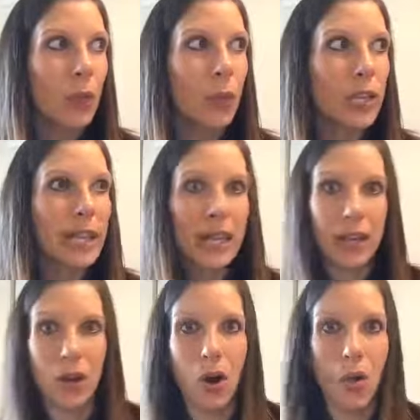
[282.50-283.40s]
we
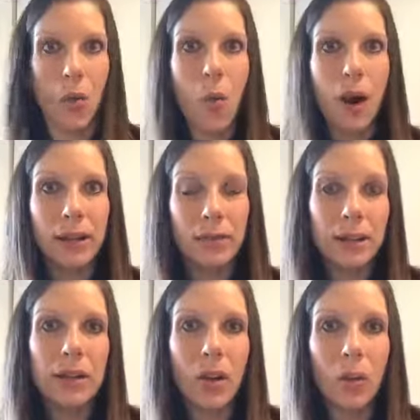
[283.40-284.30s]
can't go one
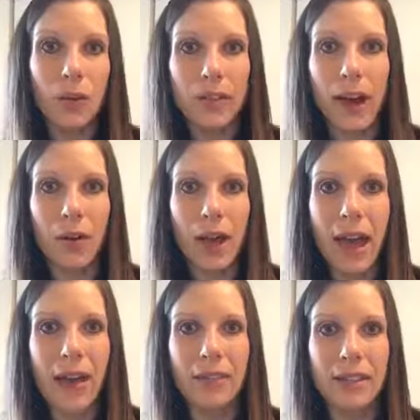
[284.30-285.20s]
meal without
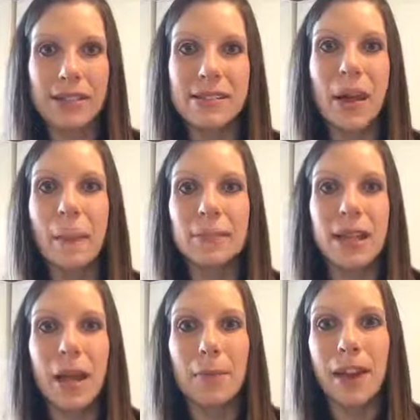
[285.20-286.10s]
having some
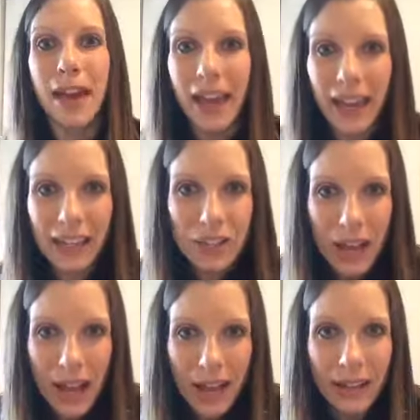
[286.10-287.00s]
type. Hey
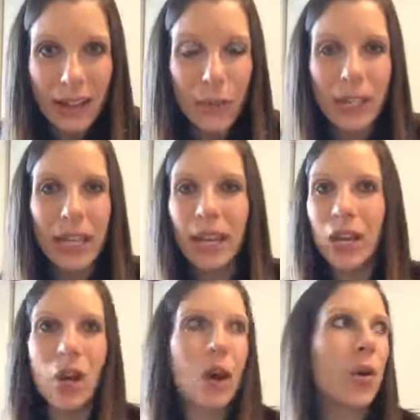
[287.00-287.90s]
John, we can't
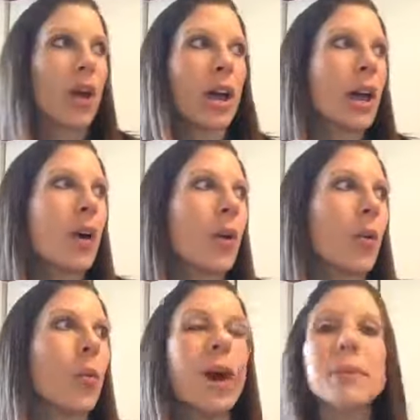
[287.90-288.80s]
go
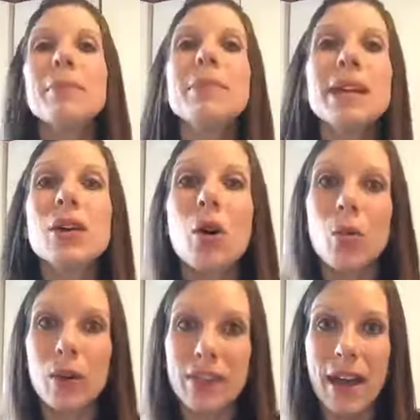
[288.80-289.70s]
one meal
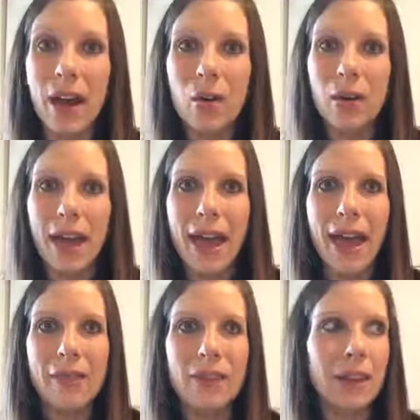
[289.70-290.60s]
without
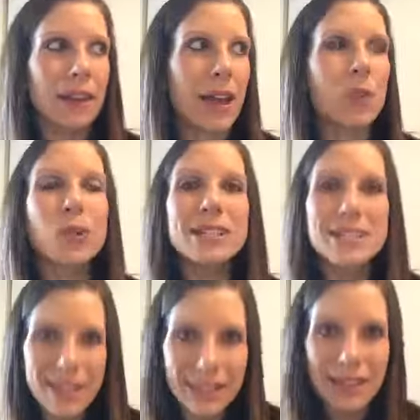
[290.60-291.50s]
having a
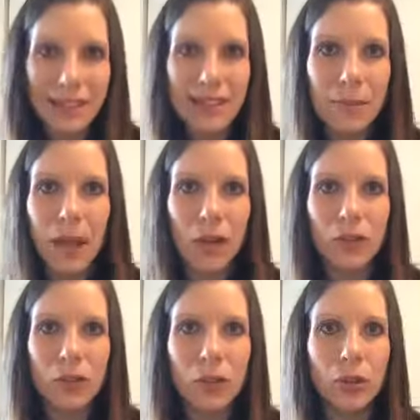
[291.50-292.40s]
ridiculous amount
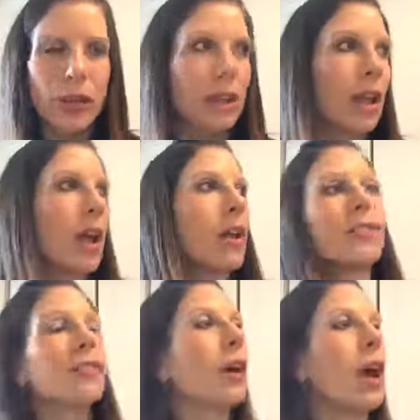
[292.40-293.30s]
of gluten,
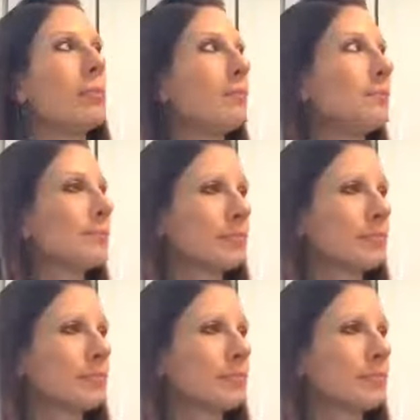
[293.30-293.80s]
from